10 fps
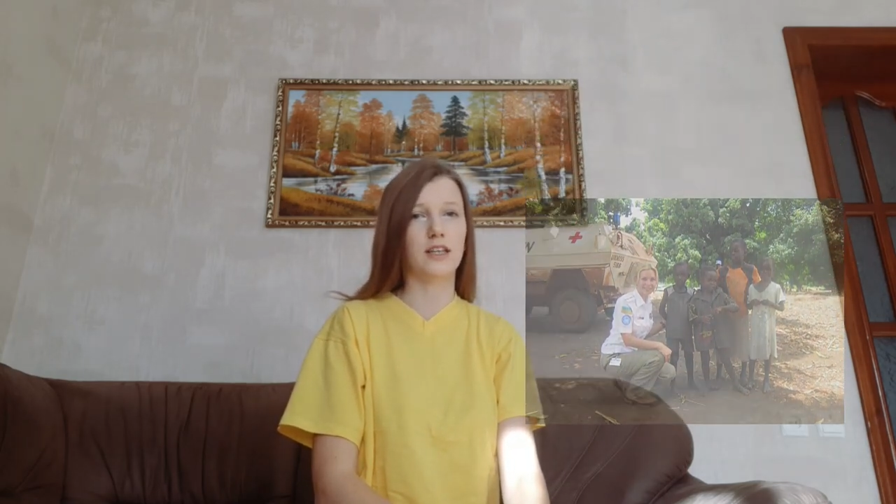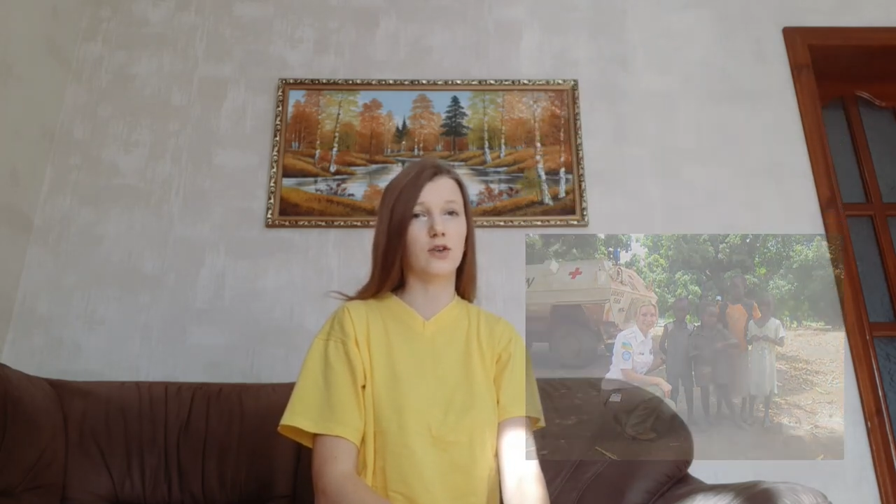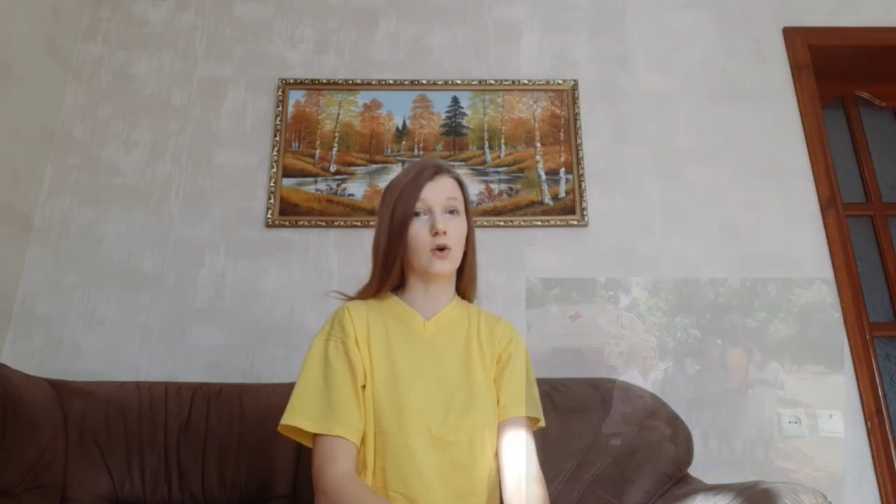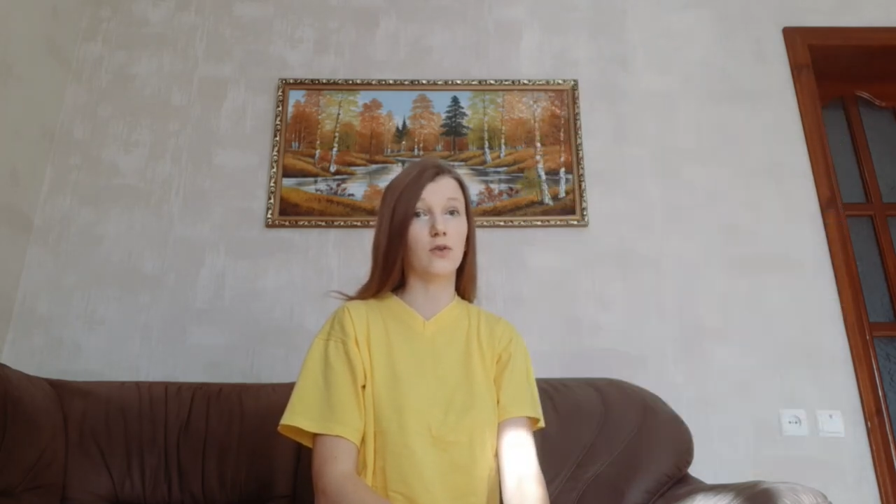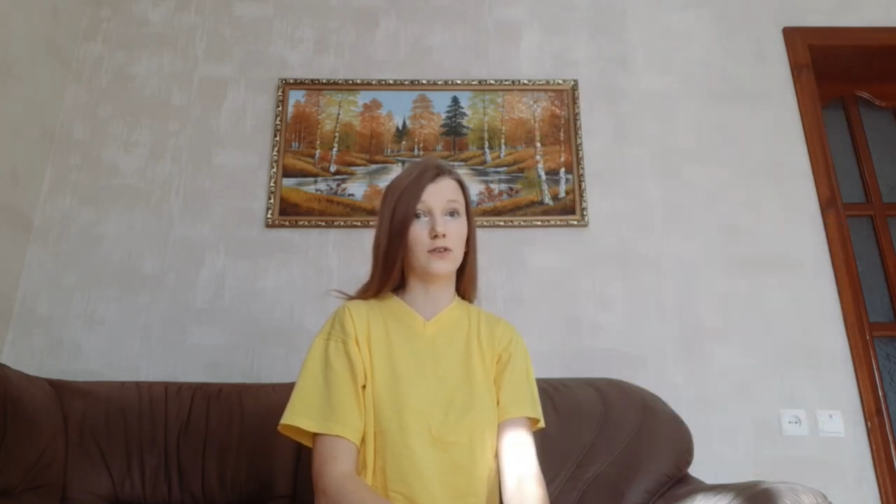in
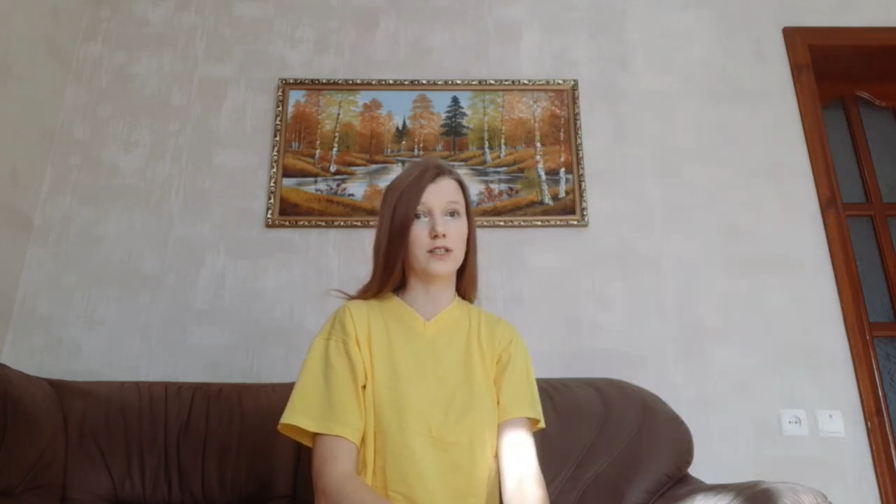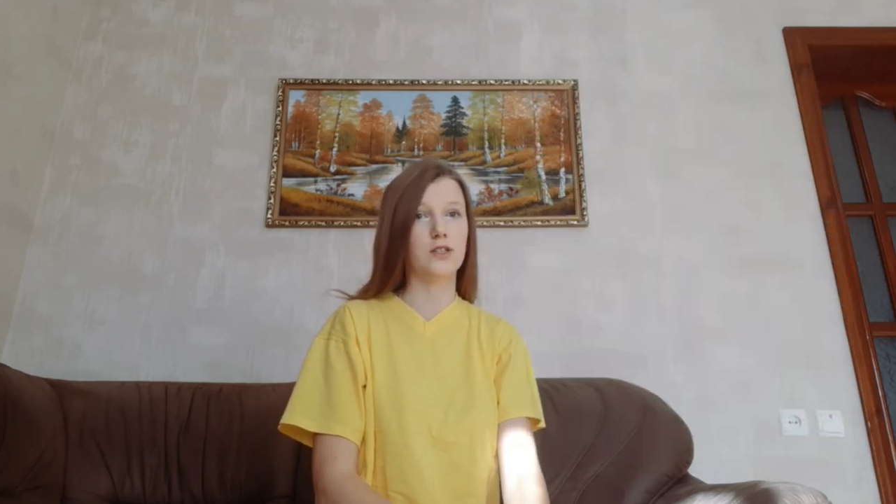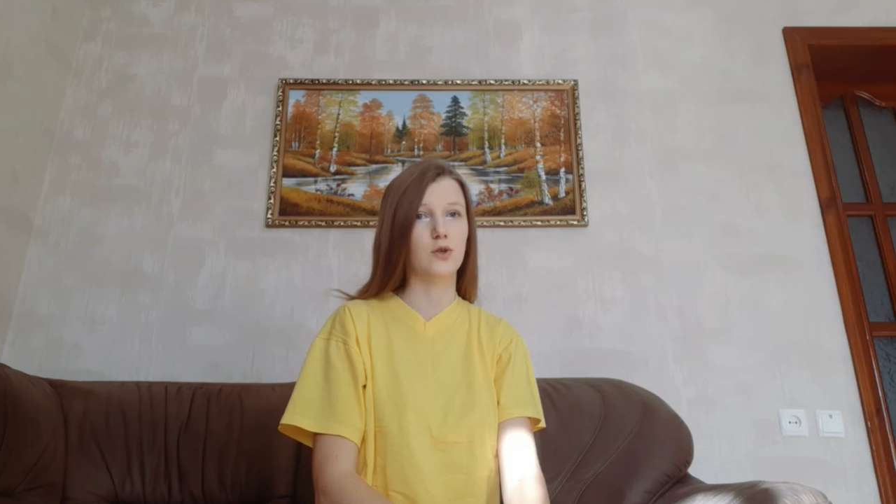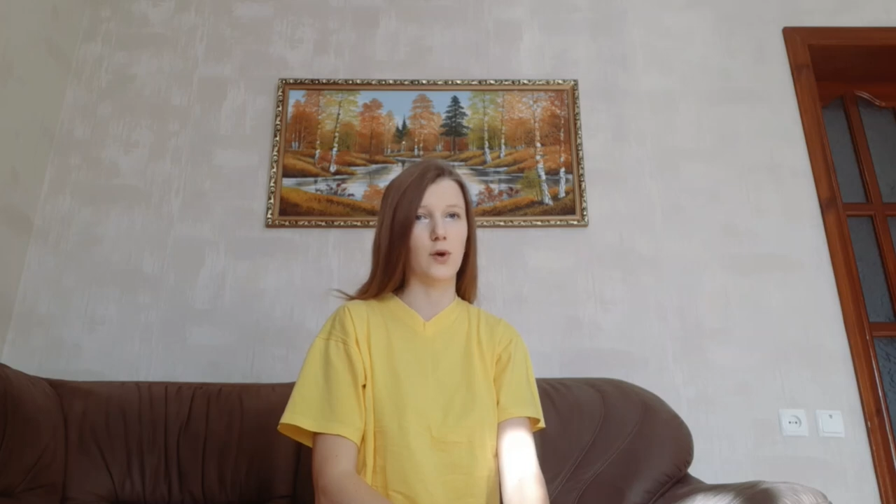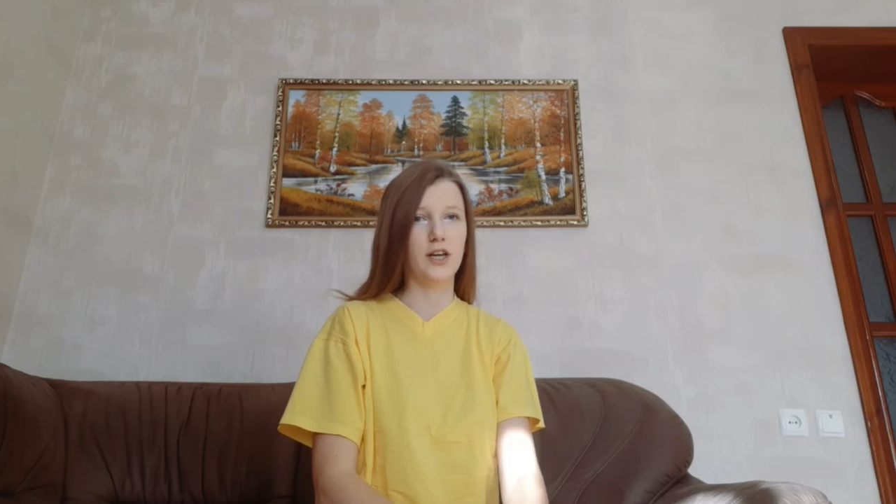conflict
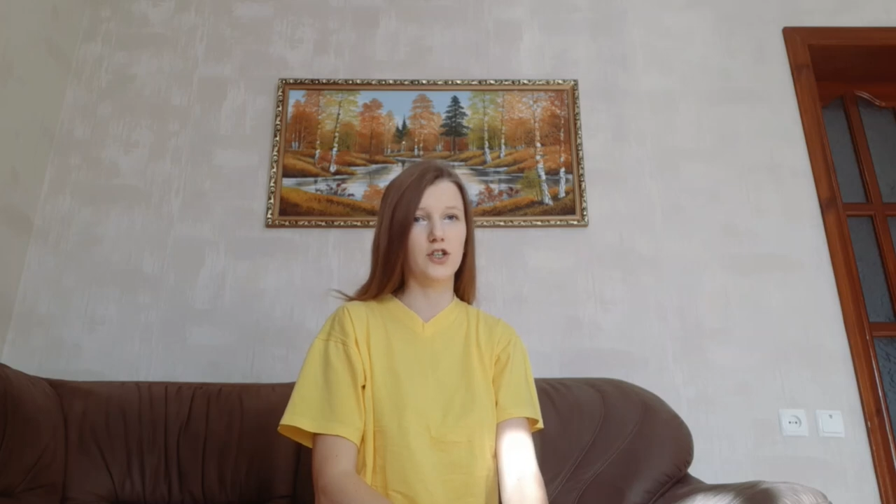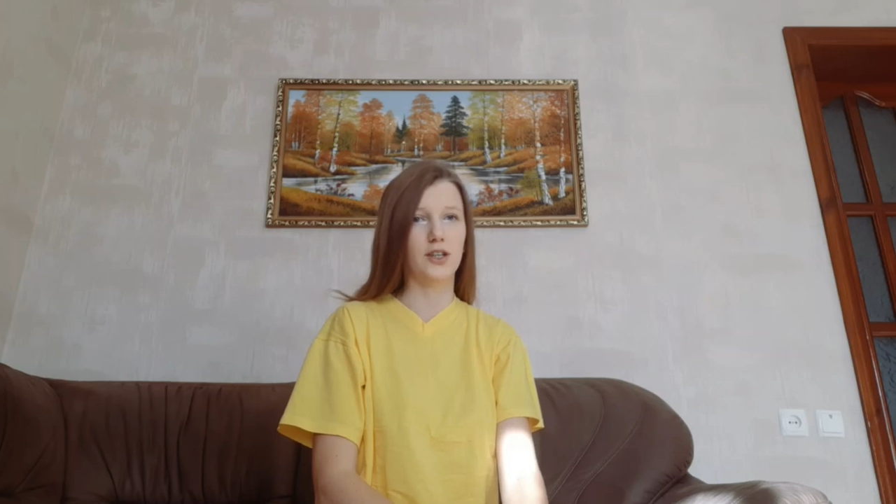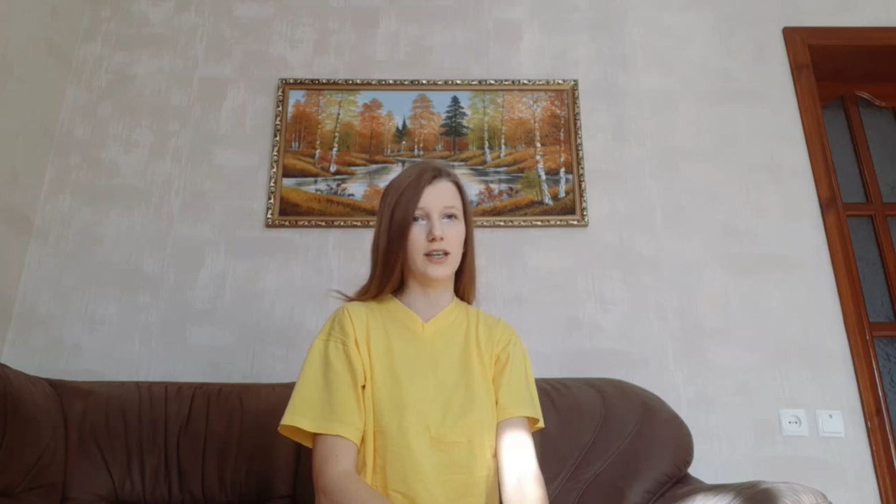situation